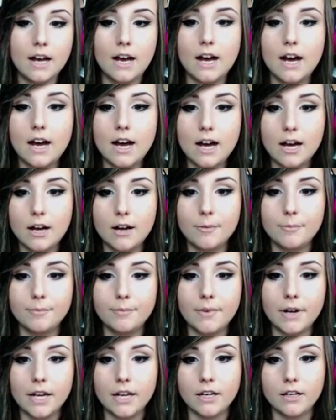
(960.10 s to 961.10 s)

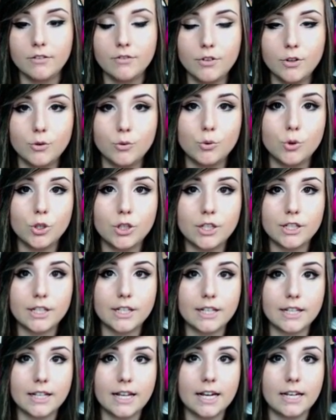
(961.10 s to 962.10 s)
and if you would
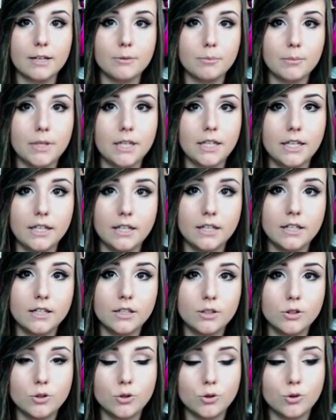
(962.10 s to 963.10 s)
like me
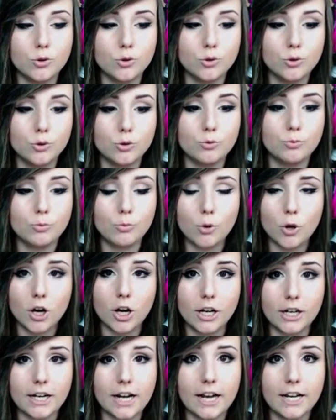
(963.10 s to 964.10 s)
to do
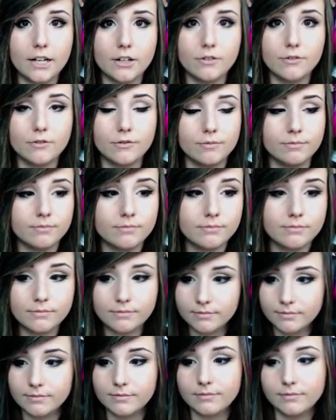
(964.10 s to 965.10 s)
more kind of
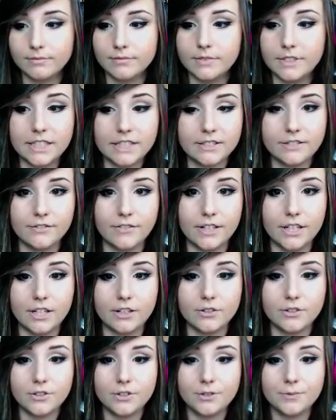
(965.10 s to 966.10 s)
these
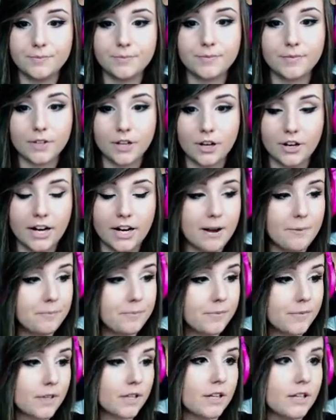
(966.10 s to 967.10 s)
videos. Okay?
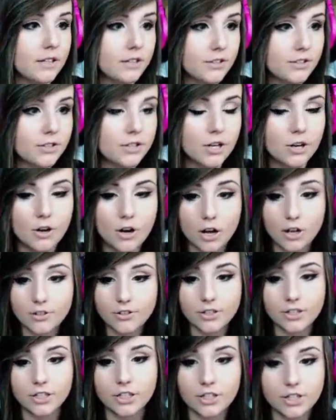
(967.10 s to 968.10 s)
So
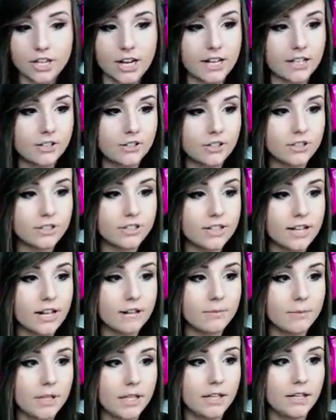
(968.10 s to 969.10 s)
also in the chat, just
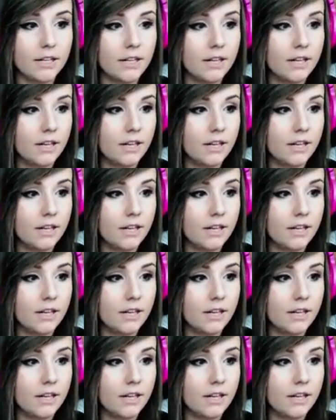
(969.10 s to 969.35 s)
tell me